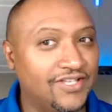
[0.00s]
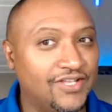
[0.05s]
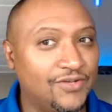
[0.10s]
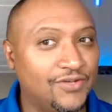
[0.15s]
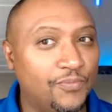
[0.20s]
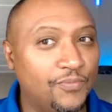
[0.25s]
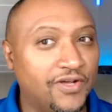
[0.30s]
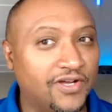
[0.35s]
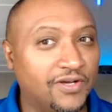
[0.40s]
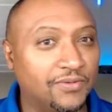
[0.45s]
you
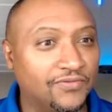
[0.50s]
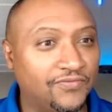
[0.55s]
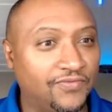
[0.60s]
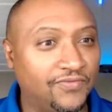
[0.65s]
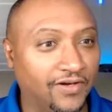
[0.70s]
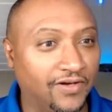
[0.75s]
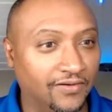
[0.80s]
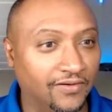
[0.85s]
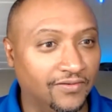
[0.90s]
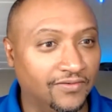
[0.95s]
won't pick up the
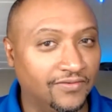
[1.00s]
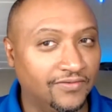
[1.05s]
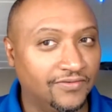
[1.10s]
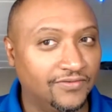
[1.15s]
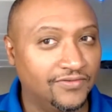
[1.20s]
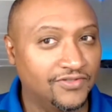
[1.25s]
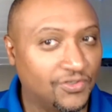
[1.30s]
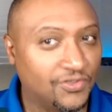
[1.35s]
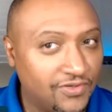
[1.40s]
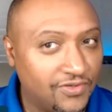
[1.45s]
phone.
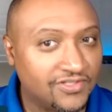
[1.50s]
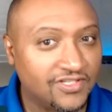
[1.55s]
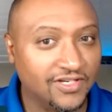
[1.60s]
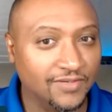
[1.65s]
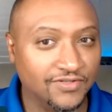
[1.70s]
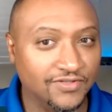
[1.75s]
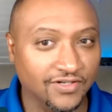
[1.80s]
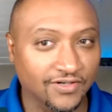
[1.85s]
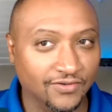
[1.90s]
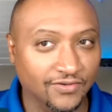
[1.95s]
So what's
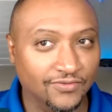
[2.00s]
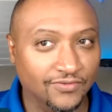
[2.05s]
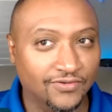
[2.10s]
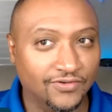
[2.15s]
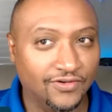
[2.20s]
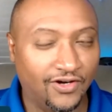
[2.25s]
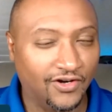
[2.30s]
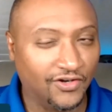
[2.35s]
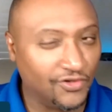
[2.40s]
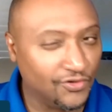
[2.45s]
up, Joe?
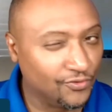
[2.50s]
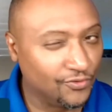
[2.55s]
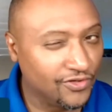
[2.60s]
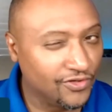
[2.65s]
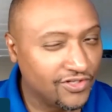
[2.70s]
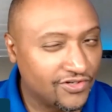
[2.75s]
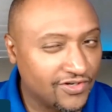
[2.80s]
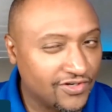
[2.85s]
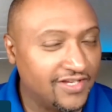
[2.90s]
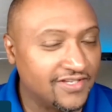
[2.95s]
Are you
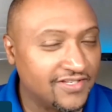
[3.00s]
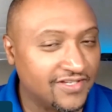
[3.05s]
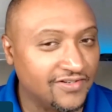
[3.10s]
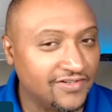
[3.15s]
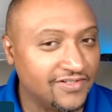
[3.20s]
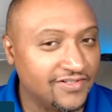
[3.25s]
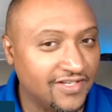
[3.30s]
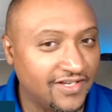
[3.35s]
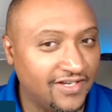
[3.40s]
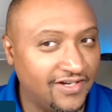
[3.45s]
really trying to sell
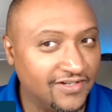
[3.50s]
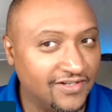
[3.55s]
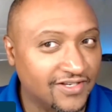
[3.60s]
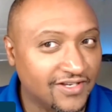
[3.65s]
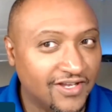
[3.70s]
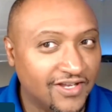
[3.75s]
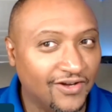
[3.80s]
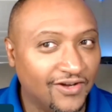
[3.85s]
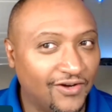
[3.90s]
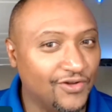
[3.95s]
this house?
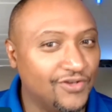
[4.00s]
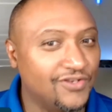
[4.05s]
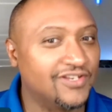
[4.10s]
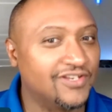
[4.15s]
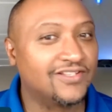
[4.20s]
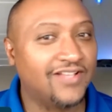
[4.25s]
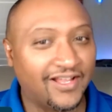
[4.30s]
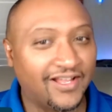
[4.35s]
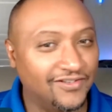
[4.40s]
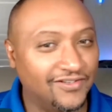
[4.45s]
Or are you
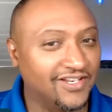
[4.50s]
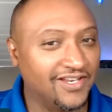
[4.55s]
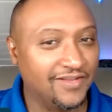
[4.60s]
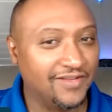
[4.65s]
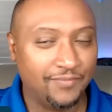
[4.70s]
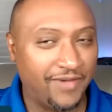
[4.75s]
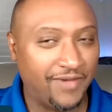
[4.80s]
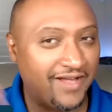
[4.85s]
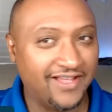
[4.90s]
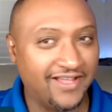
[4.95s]
just like looking
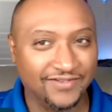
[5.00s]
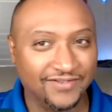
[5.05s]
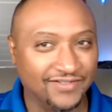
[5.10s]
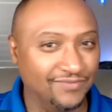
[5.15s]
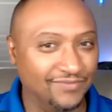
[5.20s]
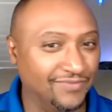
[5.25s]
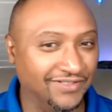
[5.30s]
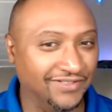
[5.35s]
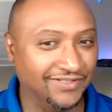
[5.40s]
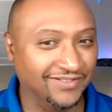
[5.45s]
at my
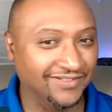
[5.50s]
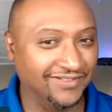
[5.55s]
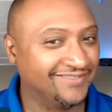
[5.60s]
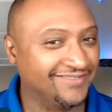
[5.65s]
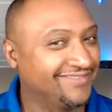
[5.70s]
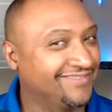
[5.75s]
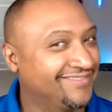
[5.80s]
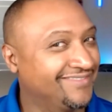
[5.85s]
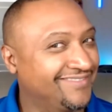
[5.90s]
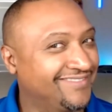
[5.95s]
handsome mug?
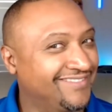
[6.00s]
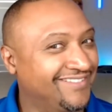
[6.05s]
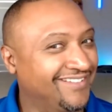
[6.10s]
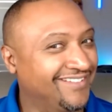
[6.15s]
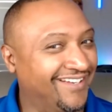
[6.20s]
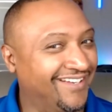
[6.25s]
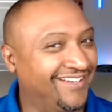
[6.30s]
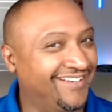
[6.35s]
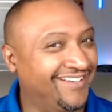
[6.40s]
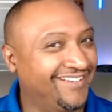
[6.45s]

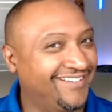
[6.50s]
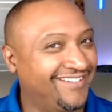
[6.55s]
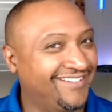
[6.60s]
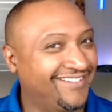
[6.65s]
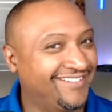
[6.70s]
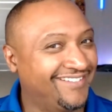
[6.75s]
Huh?